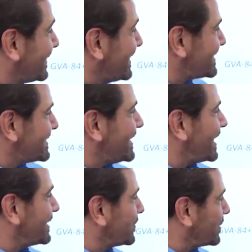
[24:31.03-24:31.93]
This is
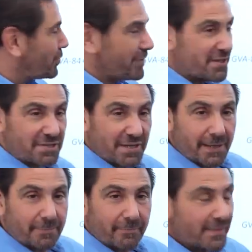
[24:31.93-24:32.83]
not even compressed
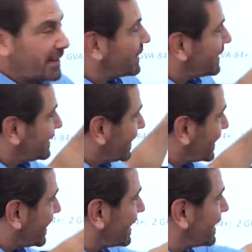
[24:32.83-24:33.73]
yet.
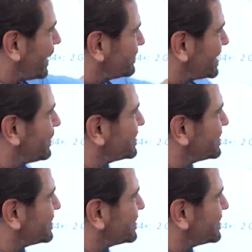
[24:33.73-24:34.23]
Yet I'm